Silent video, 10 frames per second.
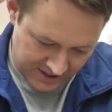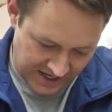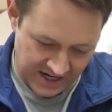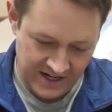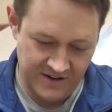
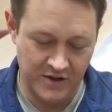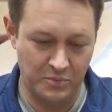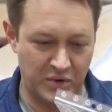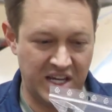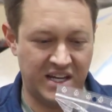And the
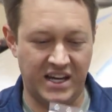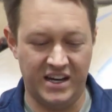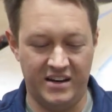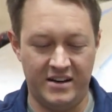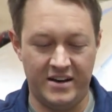beacon.
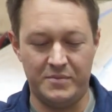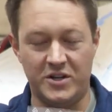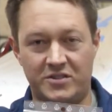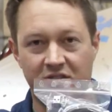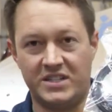I'm
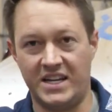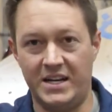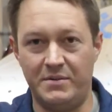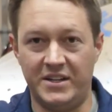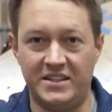also excited
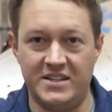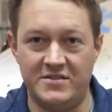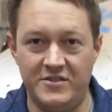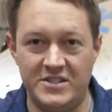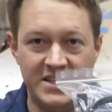about this. Have
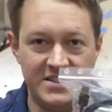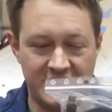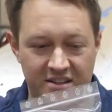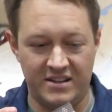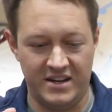you seen this
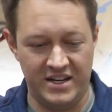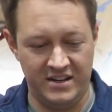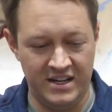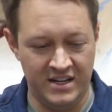online?